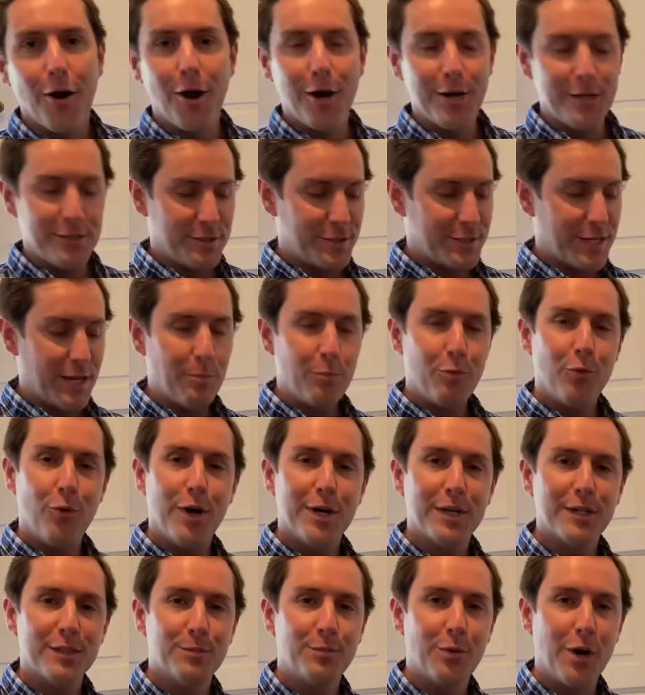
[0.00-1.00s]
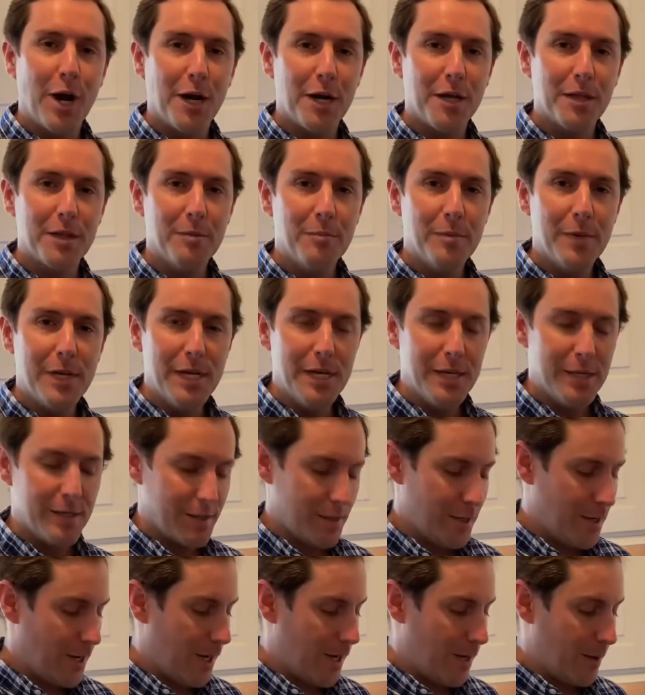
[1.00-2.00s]
All right, step one is browning the
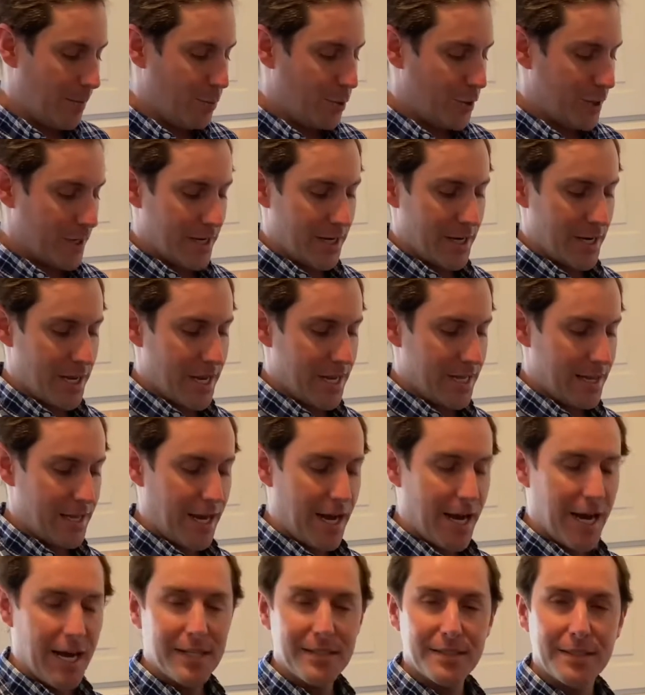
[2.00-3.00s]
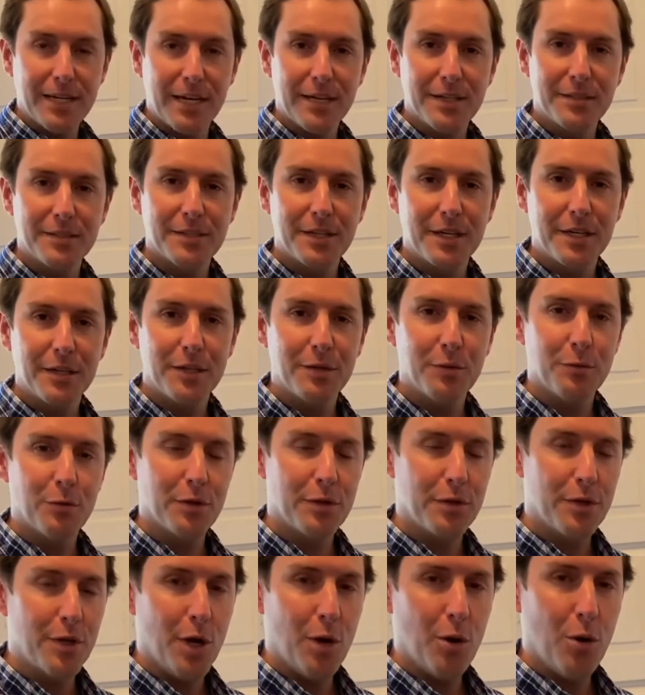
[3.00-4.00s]
meat. Put it in the high-sided skillet
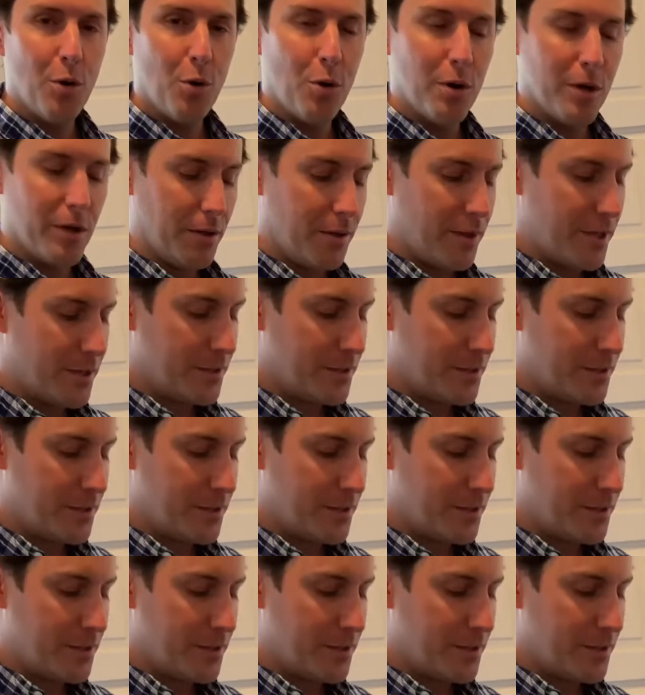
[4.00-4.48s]
with no oil.